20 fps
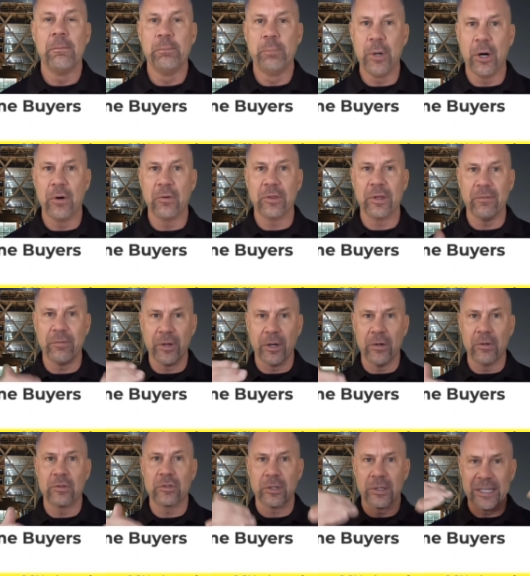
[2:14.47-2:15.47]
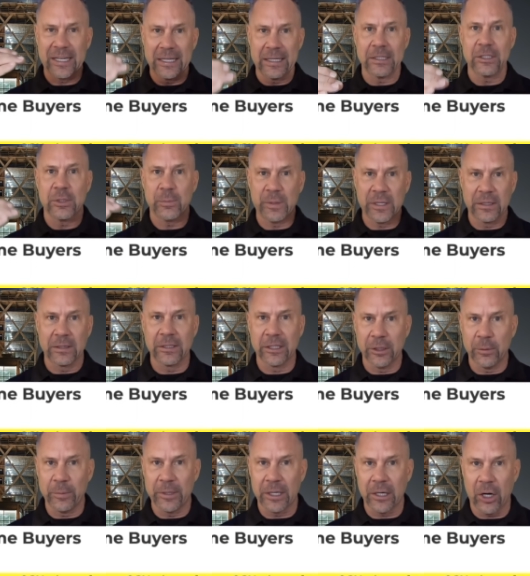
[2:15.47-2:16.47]
Both of those are getting to be a
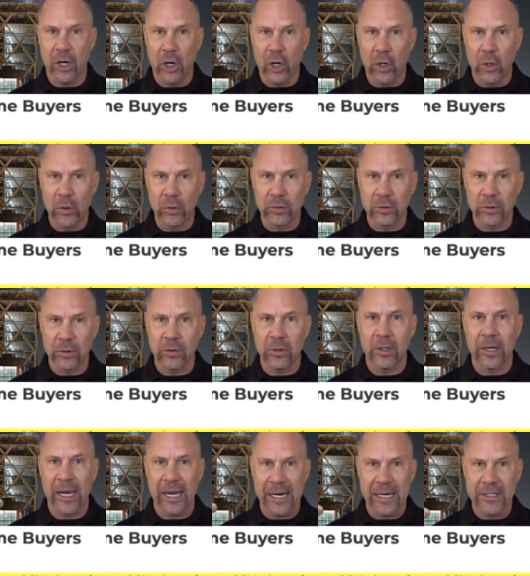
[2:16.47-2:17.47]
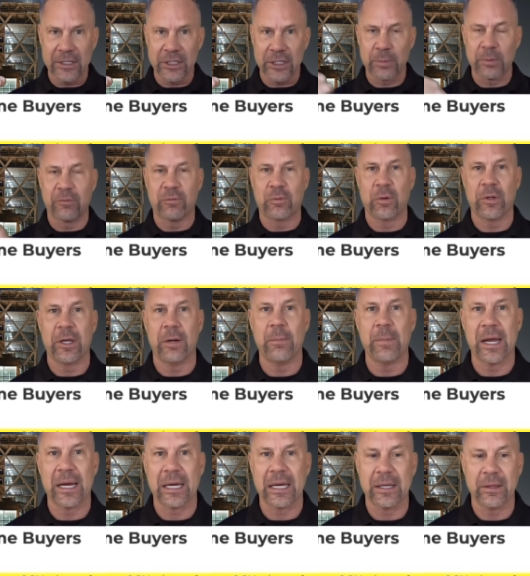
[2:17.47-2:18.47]
little bit older ages before they're
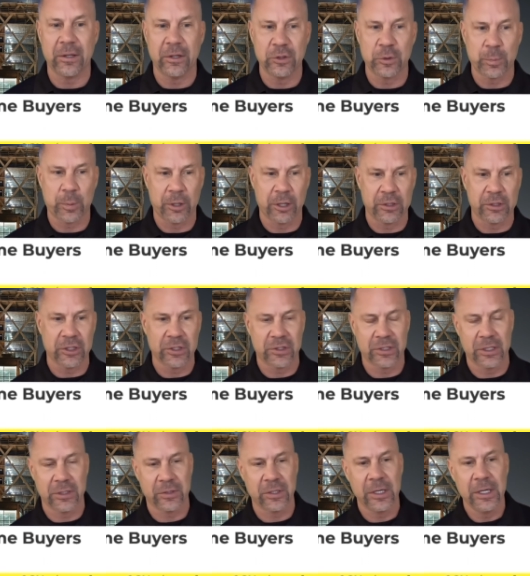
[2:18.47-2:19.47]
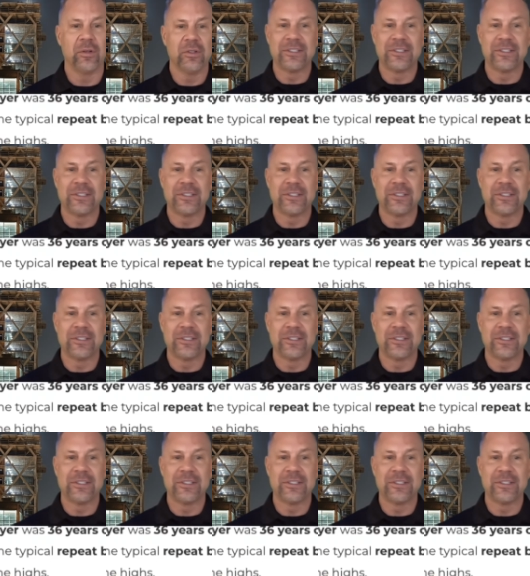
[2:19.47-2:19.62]
making those purchases.